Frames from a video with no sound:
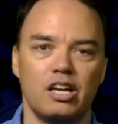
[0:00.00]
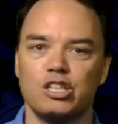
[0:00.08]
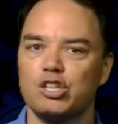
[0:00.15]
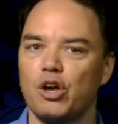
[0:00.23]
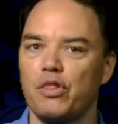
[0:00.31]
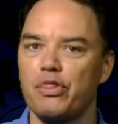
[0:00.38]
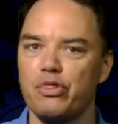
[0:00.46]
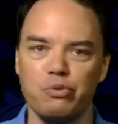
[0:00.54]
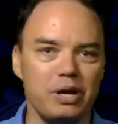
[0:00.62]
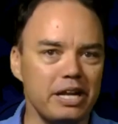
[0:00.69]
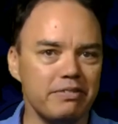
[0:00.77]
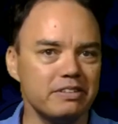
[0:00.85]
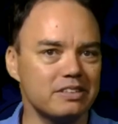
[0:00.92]
So
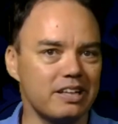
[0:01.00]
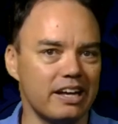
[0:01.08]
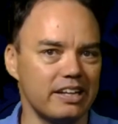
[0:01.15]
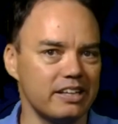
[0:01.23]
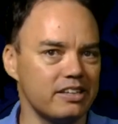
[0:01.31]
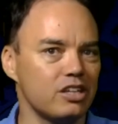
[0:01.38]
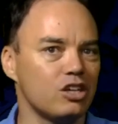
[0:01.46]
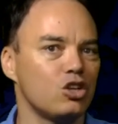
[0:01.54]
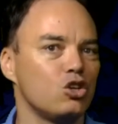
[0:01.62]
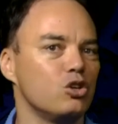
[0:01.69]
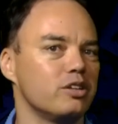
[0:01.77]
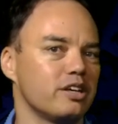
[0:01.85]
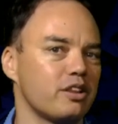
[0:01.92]
three different studies
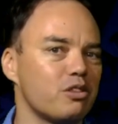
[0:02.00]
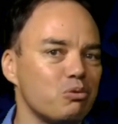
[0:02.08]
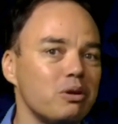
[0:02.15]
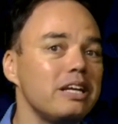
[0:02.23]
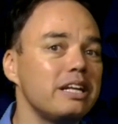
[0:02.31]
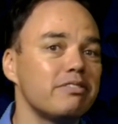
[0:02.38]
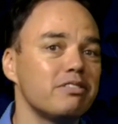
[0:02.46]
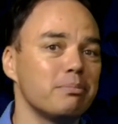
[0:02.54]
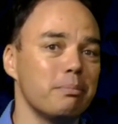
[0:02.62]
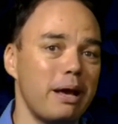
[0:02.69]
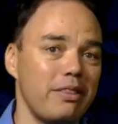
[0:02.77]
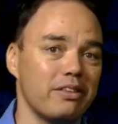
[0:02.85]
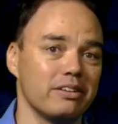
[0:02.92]
using three different
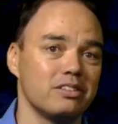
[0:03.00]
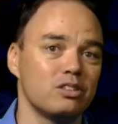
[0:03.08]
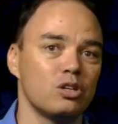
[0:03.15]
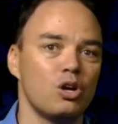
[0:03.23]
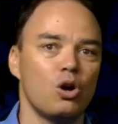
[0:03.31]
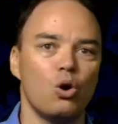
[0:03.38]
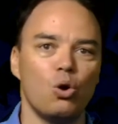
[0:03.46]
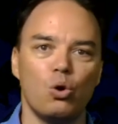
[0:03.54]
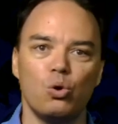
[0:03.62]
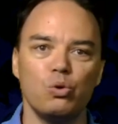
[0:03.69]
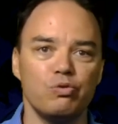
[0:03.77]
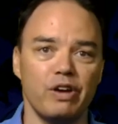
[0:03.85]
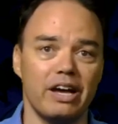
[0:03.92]
methods
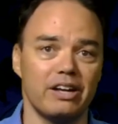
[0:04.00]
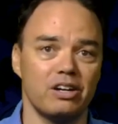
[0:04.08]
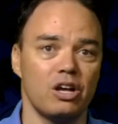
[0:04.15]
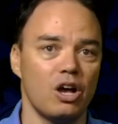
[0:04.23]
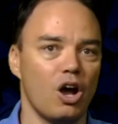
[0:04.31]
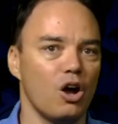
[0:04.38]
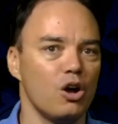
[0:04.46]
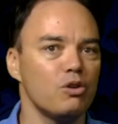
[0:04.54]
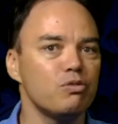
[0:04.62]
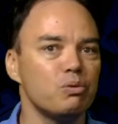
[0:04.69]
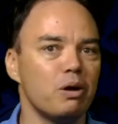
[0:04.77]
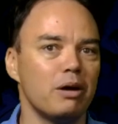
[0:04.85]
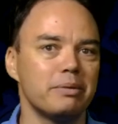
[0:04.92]
all found
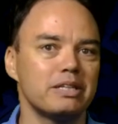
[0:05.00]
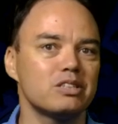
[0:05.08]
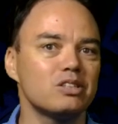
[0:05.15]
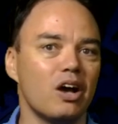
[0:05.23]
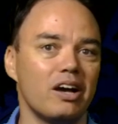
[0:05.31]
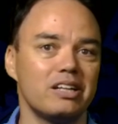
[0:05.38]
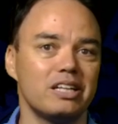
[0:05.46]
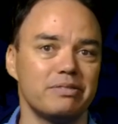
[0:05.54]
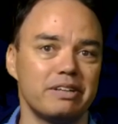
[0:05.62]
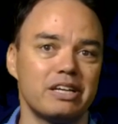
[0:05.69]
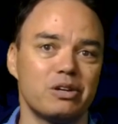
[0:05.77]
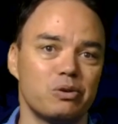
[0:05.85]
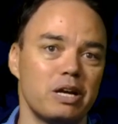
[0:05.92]
overwhelming
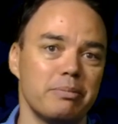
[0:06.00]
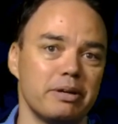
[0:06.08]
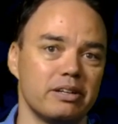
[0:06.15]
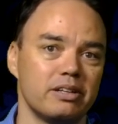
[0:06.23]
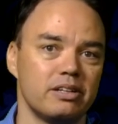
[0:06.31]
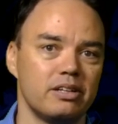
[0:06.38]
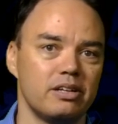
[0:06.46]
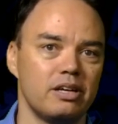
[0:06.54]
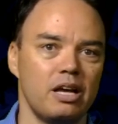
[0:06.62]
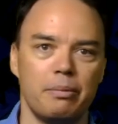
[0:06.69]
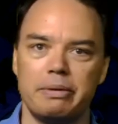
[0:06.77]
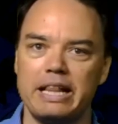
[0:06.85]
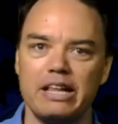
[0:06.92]
scientific agreement.
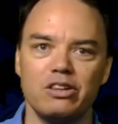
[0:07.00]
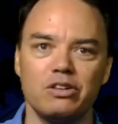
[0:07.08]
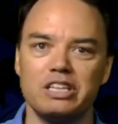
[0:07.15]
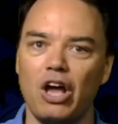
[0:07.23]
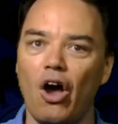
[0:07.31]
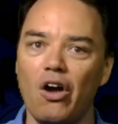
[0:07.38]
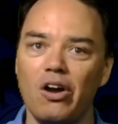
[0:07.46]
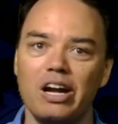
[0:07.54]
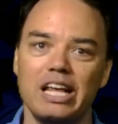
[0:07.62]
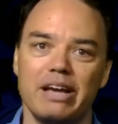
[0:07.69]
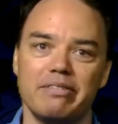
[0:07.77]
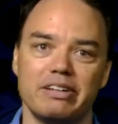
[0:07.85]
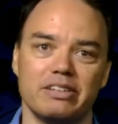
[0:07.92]
But that's not the
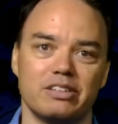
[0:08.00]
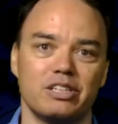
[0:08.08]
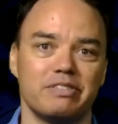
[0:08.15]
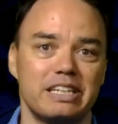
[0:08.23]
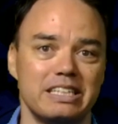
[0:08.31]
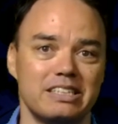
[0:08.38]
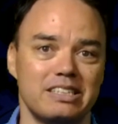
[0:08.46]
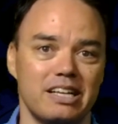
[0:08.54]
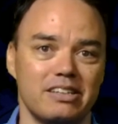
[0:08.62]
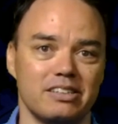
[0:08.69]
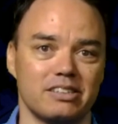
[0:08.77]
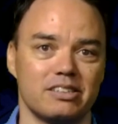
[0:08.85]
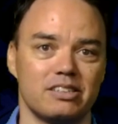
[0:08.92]
only evidence of a
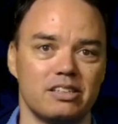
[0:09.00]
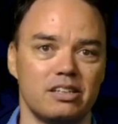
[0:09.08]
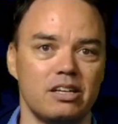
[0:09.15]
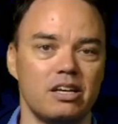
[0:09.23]
consensus.